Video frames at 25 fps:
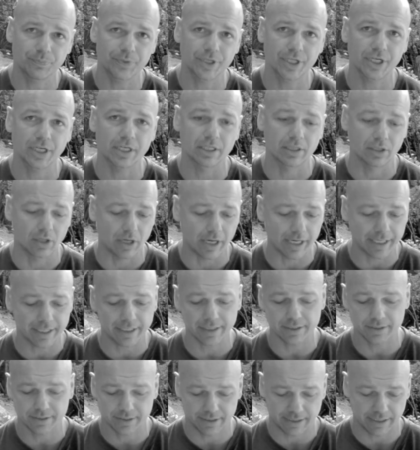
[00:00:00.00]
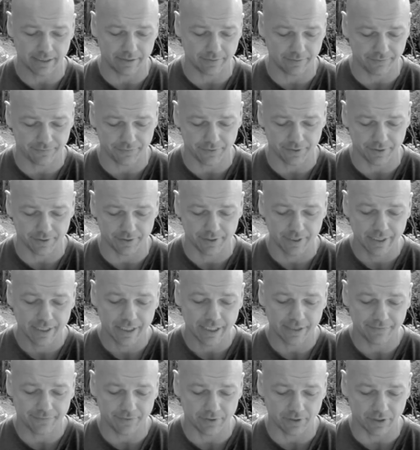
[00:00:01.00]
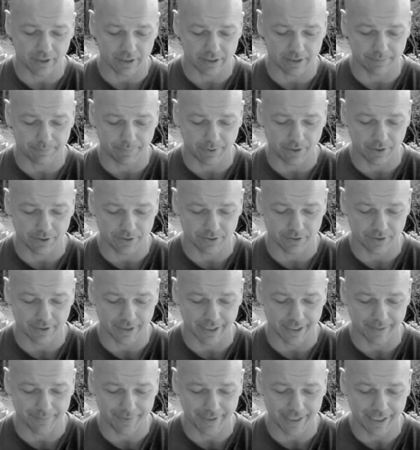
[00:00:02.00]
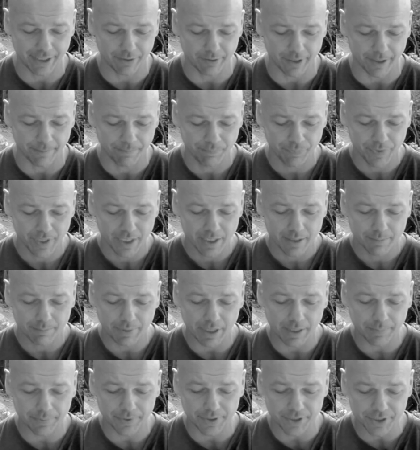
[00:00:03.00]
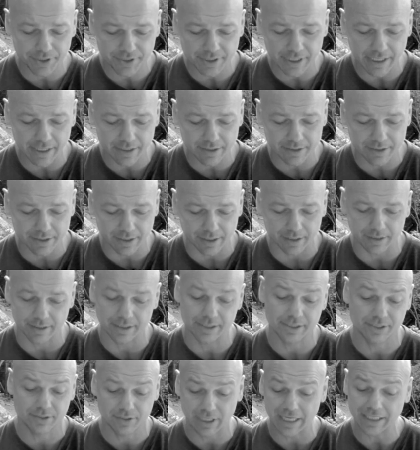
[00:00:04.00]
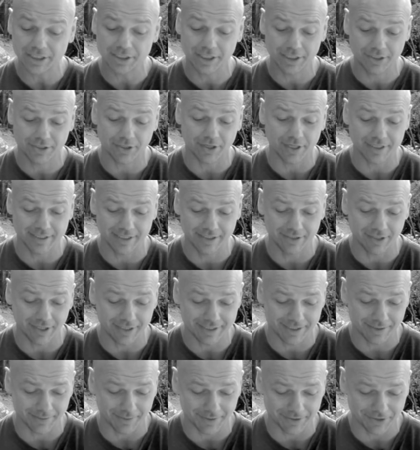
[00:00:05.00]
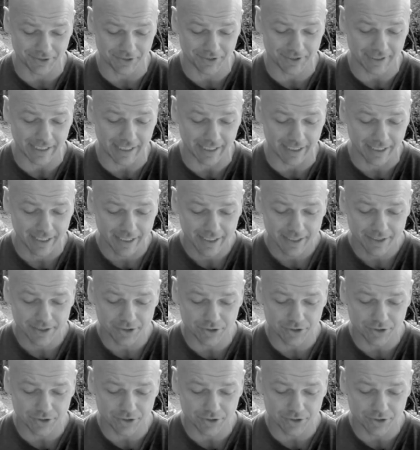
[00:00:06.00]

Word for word: You know, like it and see if you if you like the post on there. But anyway, Papa, you said, uh, this actually ties in nicely what I was just saying.